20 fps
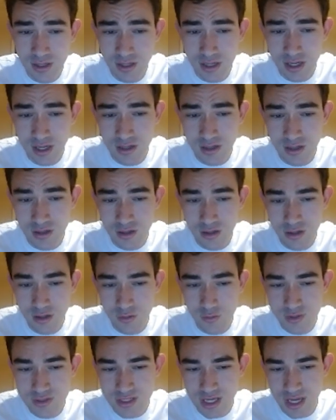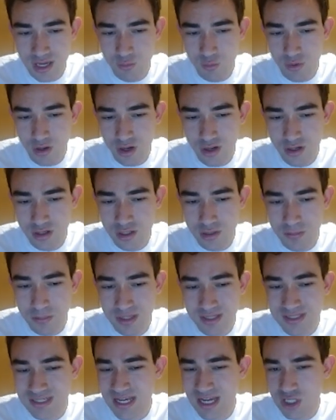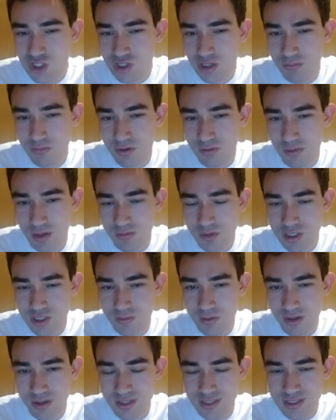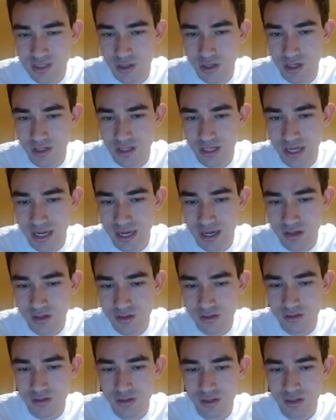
Another note was I wanted to potentially put my bishop on this long diagonal.